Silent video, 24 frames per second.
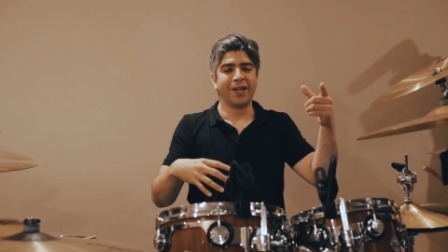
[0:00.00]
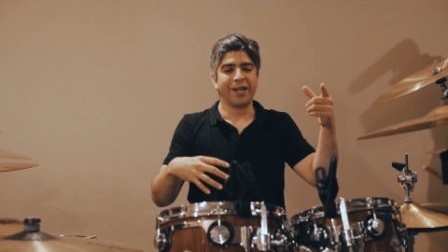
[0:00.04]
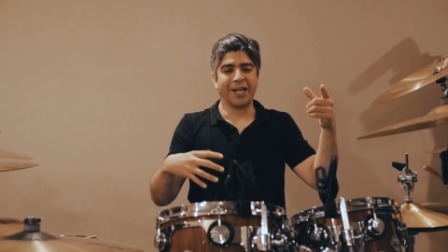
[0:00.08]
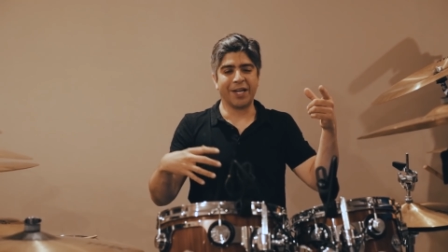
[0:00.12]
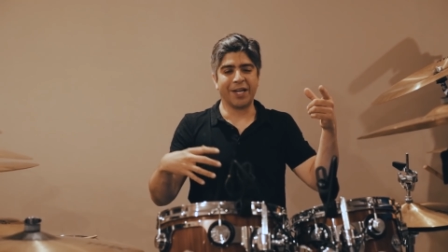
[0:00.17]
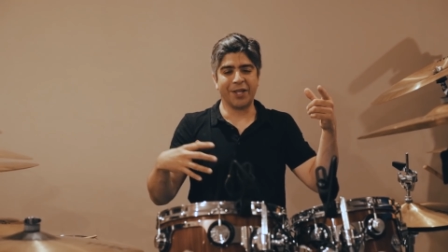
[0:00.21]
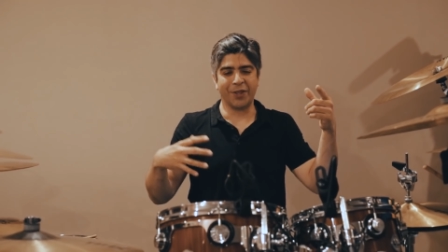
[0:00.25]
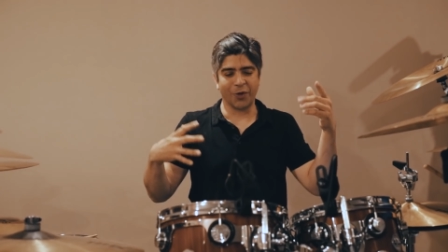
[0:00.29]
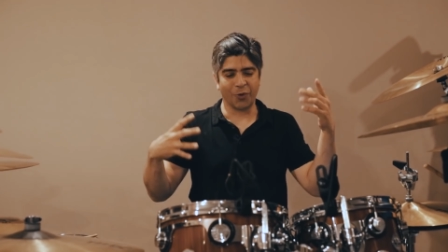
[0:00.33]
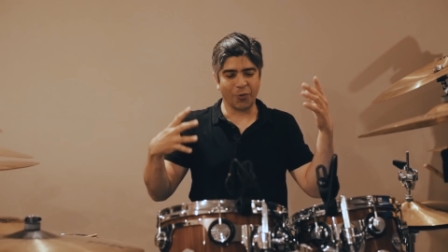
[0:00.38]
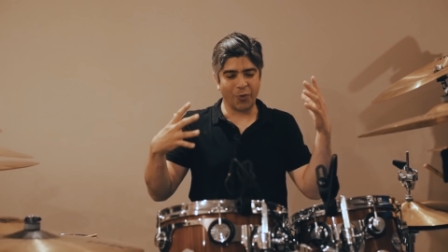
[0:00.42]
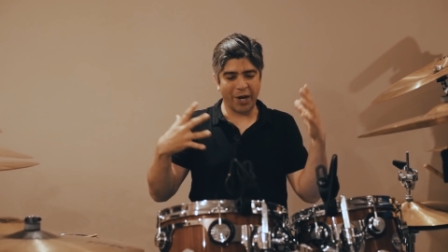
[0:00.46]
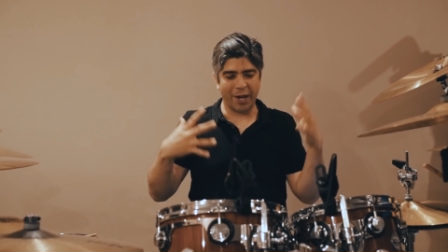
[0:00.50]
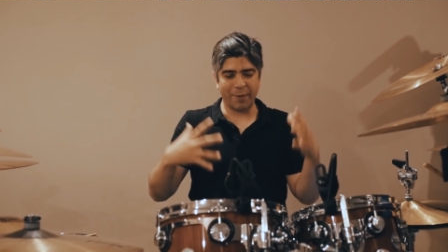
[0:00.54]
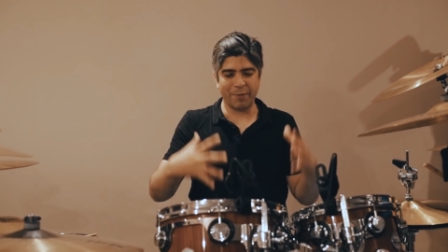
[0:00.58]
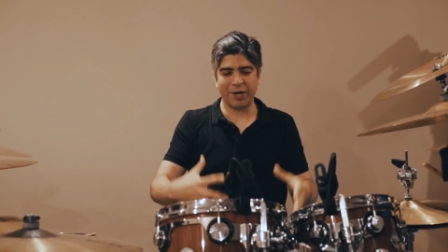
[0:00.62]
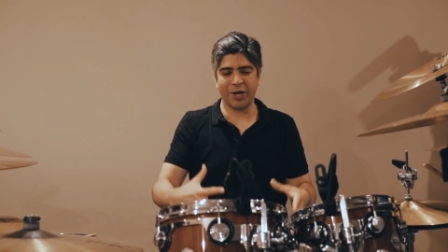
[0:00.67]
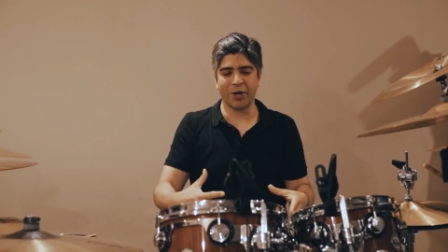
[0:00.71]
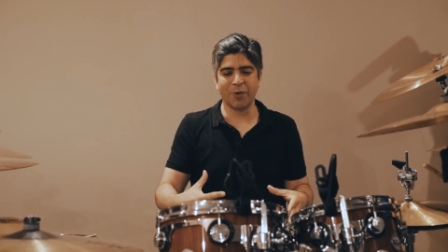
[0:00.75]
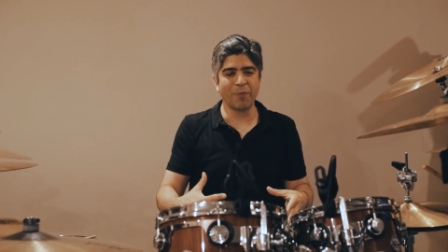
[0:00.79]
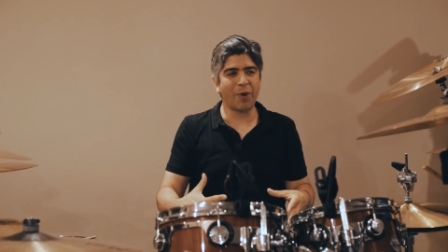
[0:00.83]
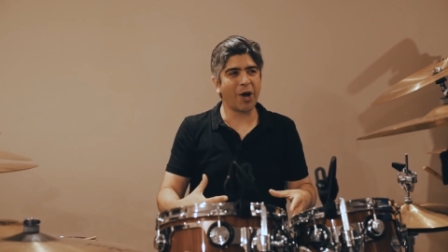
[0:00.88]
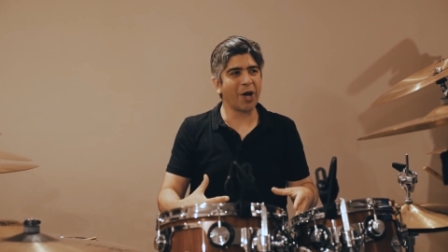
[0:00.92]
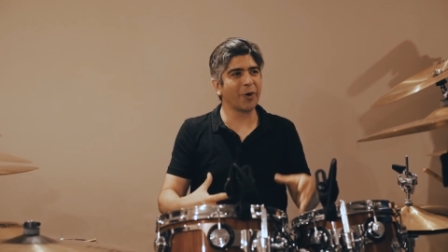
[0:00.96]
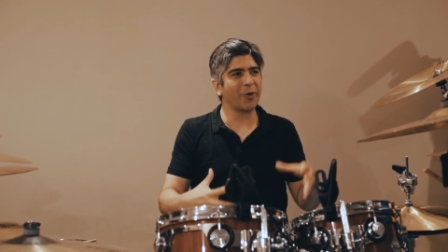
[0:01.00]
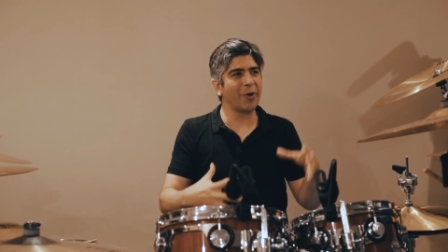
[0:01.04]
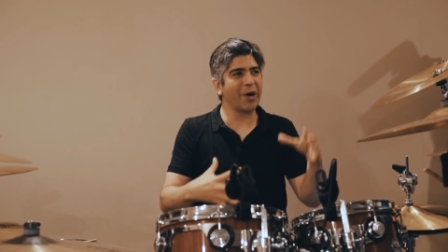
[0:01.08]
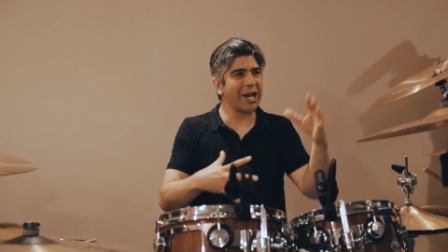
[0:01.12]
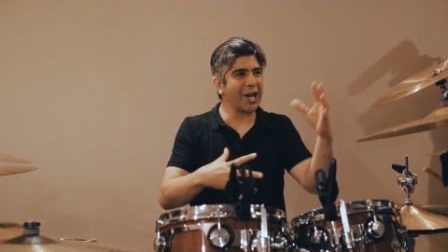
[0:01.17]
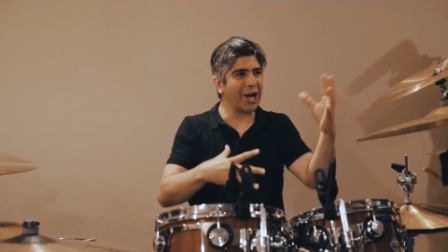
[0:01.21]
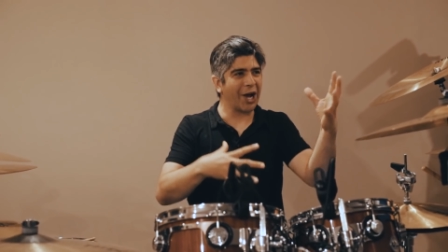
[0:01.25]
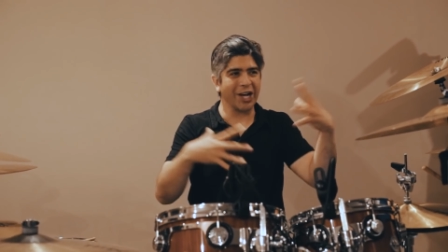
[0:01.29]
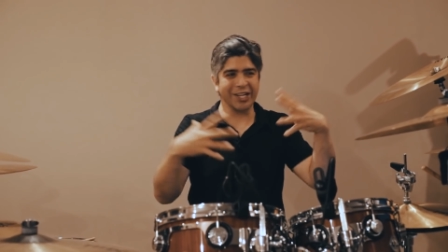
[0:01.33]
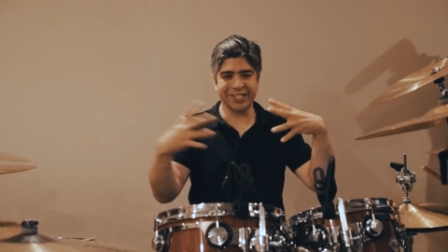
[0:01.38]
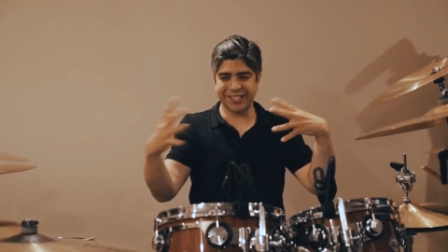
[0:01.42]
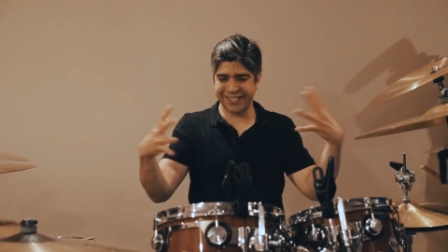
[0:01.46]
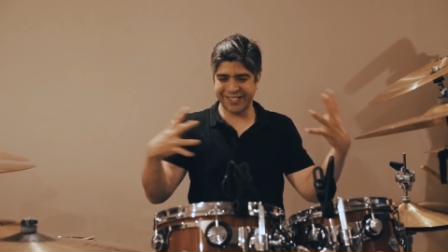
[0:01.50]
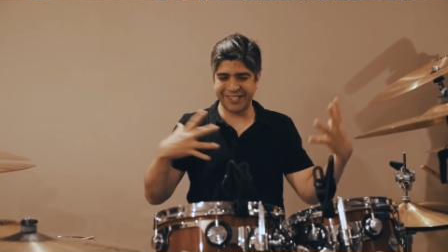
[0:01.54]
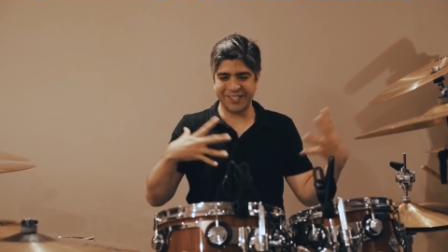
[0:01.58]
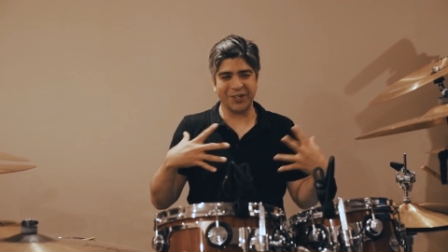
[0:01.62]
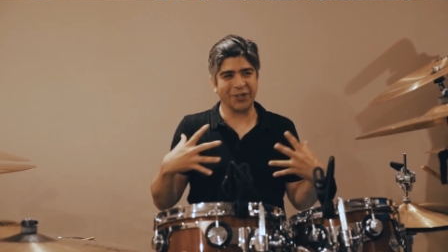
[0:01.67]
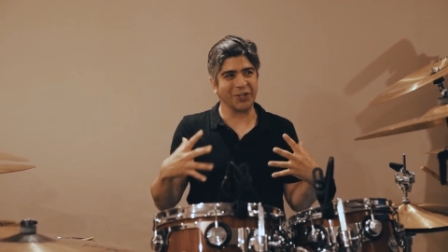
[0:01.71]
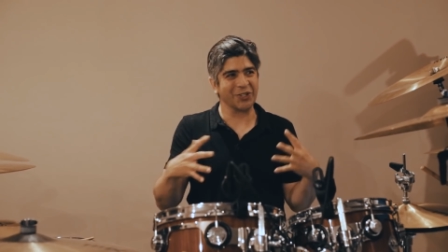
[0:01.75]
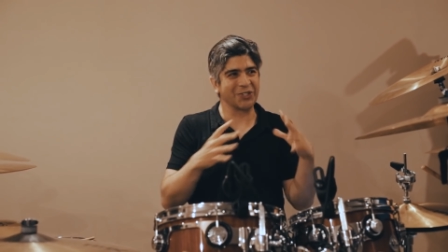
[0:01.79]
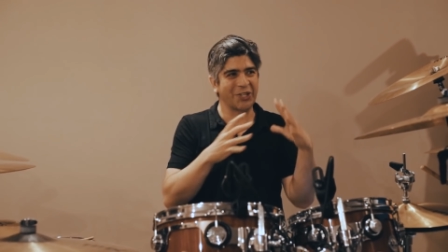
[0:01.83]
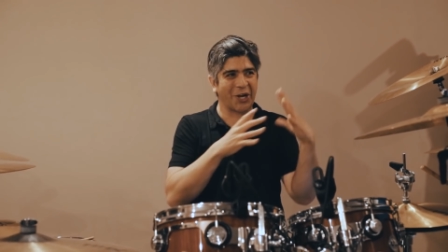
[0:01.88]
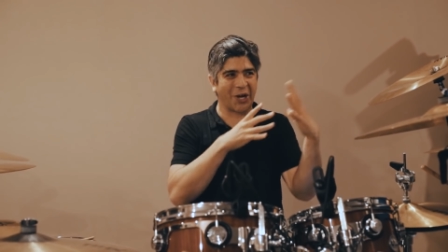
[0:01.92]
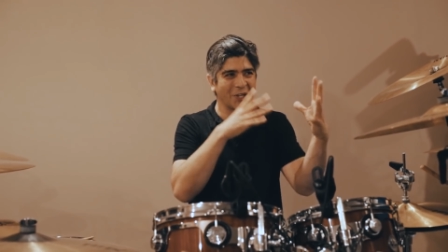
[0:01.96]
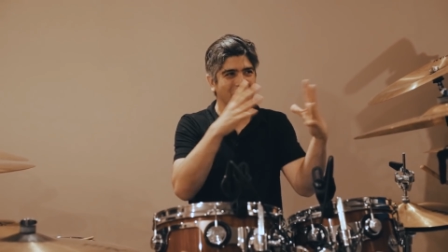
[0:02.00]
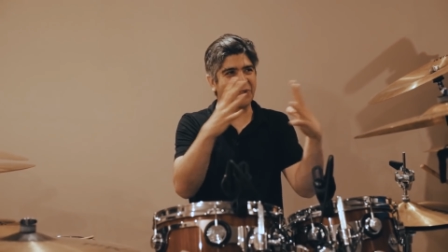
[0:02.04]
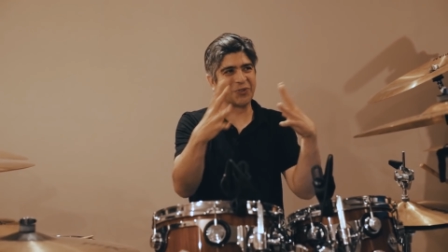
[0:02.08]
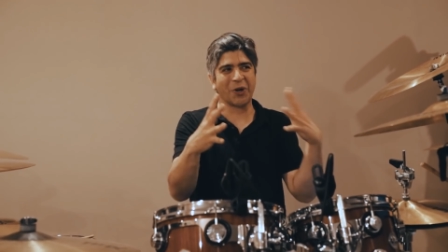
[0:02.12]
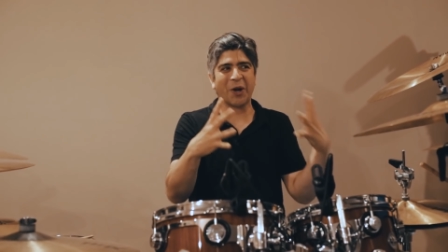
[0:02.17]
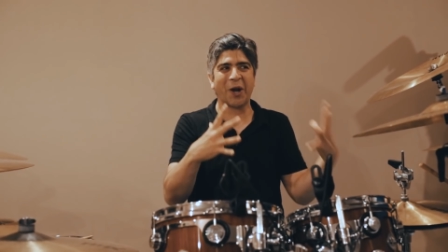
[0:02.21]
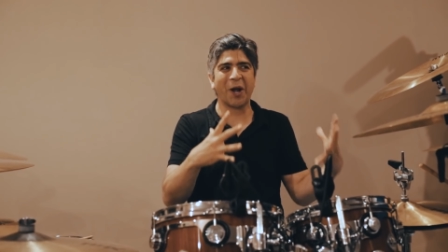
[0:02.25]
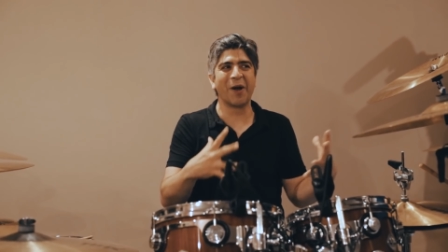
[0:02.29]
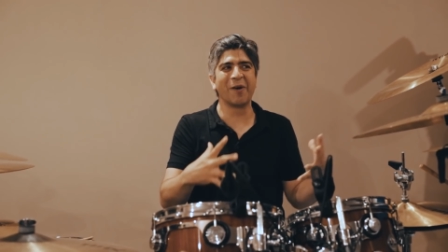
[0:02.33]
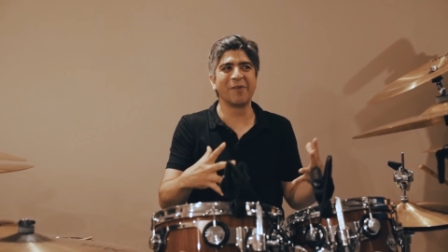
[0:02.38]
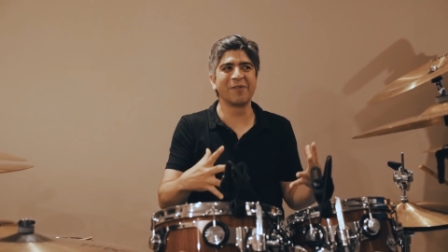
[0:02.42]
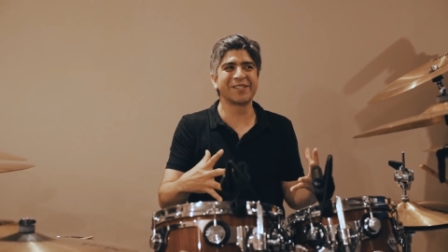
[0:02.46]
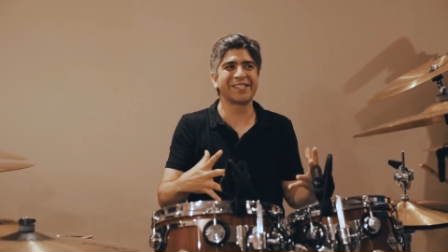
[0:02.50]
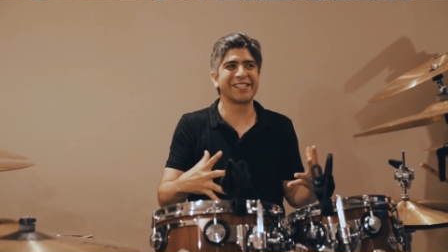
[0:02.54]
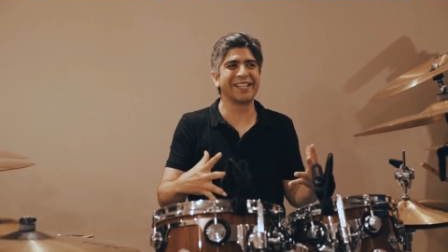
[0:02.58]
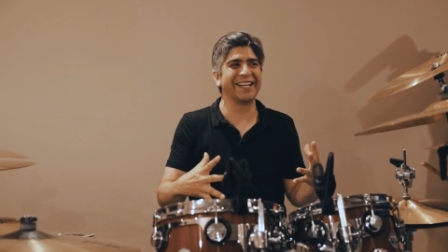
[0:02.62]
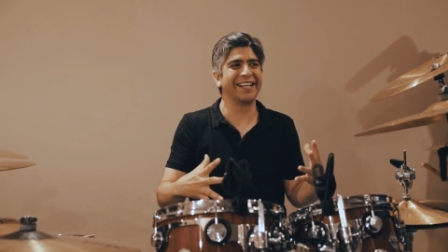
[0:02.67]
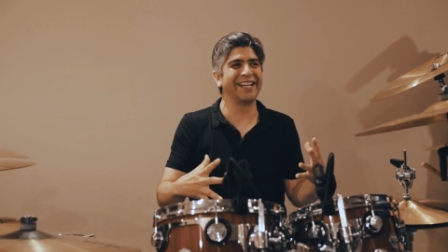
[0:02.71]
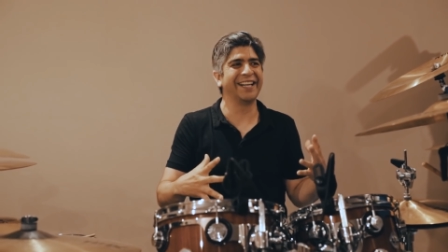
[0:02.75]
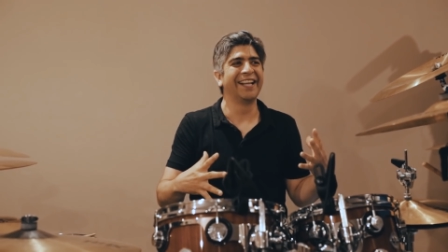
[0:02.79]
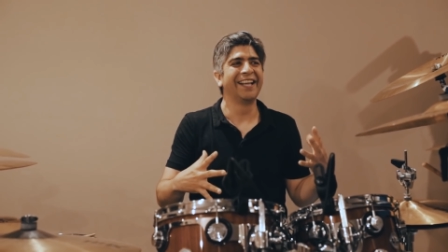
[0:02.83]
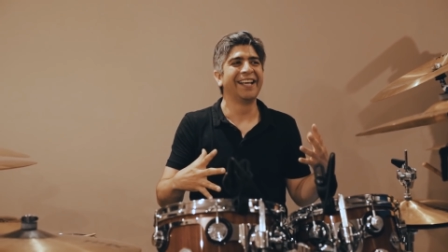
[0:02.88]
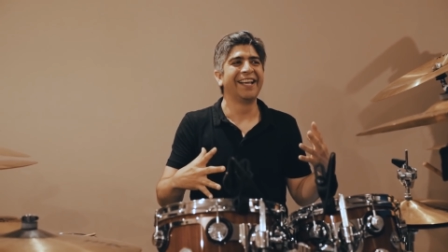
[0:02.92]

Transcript: either when I'm here in Monterey, us, talk drums and